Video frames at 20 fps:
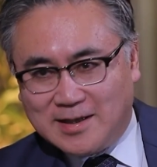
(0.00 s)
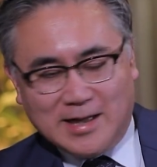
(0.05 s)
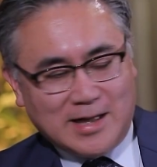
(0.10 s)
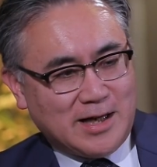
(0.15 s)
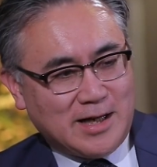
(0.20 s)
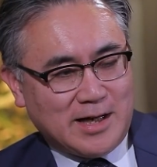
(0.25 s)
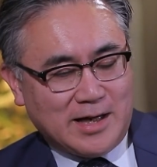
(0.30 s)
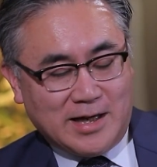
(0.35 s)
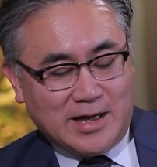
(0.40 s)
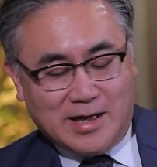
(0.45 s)

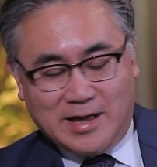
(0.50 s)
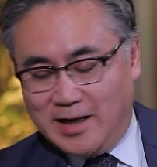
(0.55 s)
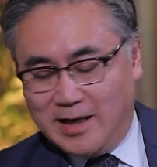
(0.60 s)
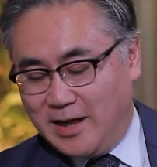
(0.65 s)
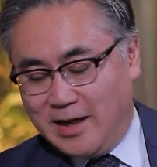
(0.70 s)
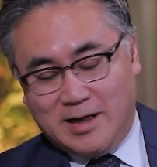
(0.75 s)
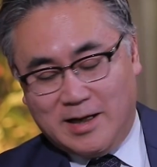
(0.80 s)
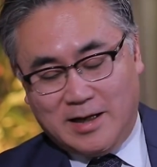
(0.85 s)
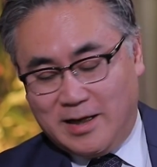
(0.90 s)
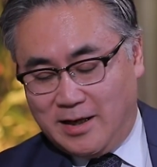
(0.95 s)

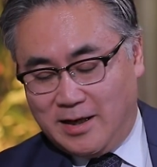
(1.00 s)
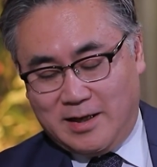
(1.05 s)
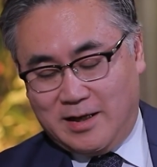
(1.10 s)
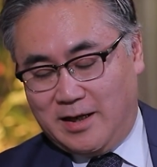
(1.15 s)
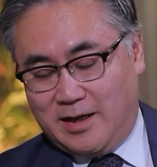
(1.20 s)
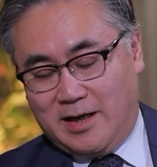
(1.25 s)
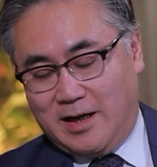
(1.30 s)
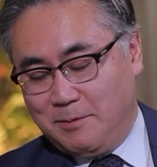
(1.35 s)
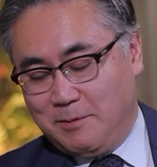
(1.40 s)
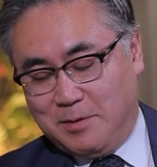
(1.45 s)
Uh,
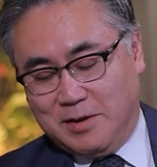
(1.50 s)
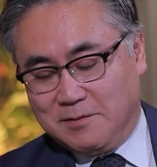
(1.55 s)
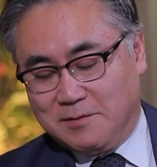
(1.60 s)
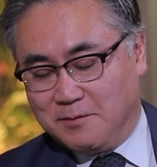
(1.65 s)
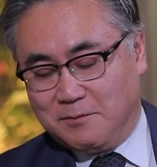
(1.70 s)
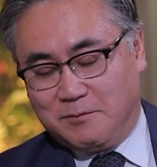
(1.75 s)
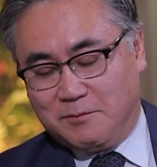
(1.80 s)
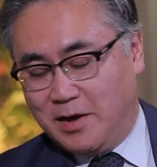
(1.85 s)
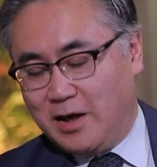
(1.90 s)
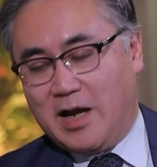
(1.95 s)
I, have
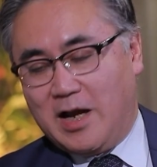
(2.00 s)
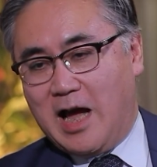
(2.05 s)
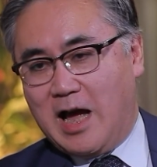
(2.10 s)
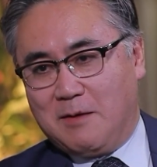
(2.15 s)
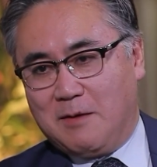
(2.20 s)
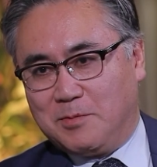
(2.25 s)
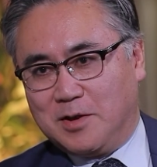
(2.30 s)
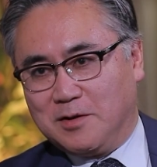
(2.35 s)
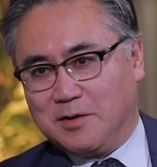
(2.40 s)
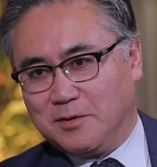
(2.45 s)
been very
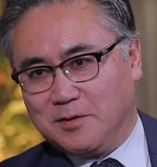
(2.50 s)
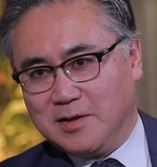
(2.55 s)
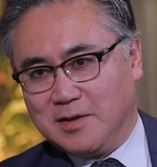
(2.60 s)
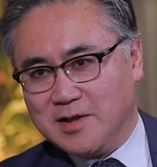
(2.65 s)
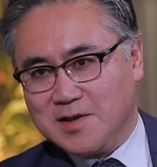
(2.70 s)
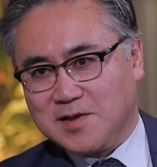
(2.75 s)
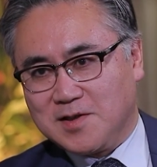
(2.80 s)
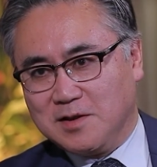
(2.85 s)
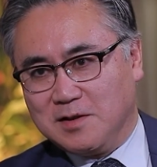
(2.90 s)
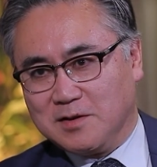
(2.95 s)
happy in
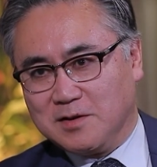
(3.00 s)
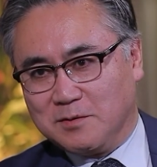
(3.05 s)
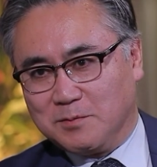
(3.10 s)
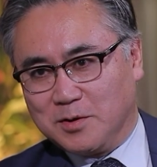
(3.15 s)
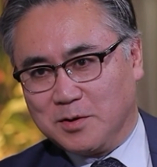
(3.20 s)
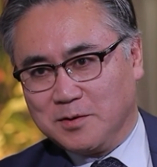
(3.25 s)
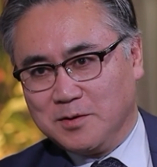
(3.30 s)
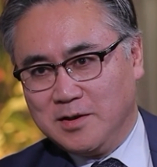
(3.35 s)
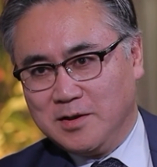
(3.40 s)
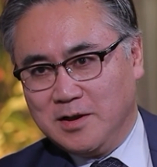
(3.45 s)
this
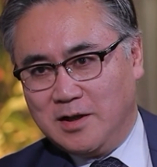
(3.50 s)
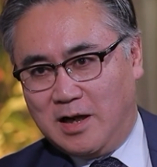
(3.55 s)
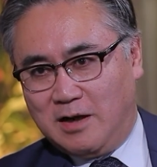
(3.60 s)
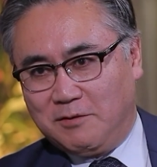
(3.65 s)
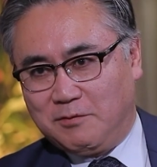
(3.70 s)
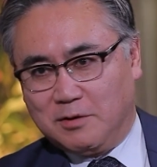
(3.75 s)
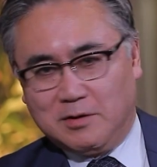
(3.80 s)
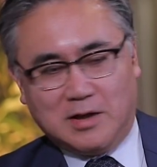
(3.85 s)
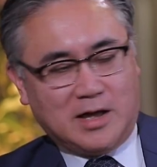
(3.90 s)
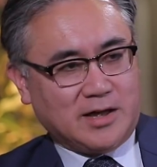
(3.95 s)
interview. I
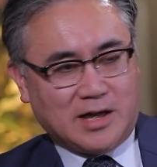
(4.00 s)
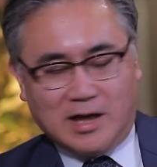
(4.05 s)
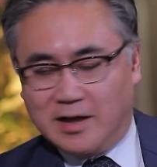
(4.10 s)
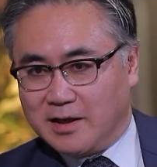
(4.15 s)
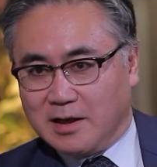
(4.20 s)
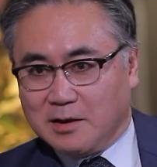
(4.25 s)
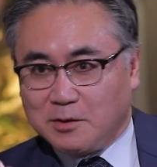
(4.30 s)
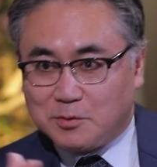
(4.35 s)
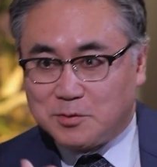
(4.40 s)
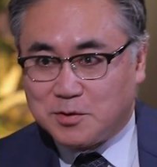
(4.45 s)
feel like I
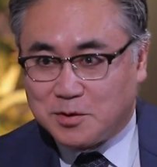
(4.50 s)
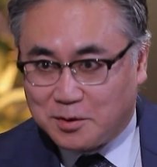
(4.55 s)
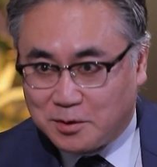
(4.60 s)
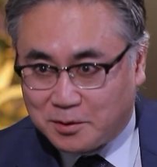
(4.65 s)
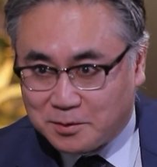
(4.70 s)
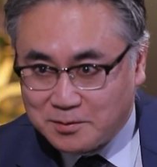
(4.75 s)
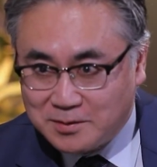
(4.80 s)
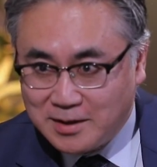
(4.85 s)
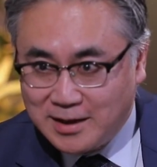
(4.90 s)
can continue.